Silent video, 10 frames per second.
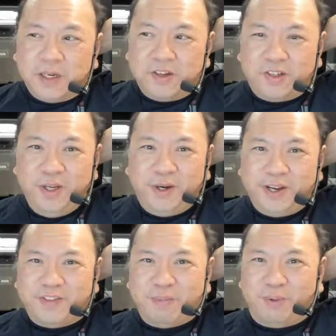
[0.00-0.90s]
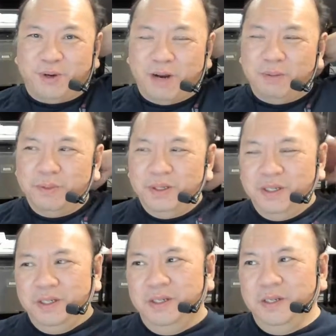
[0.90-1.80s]
And I still have that problem.
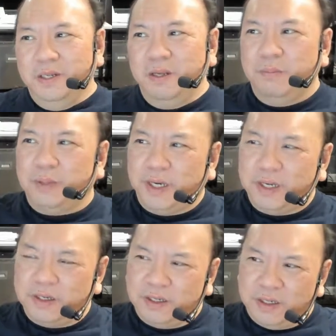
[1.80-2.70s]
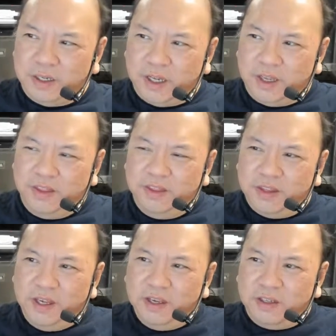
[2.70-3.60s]
But I
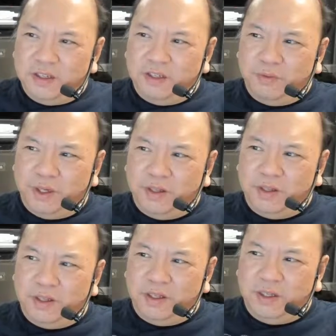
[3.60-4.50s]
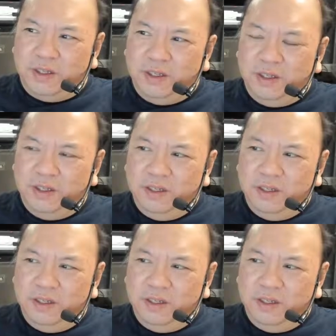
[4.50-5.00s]
think an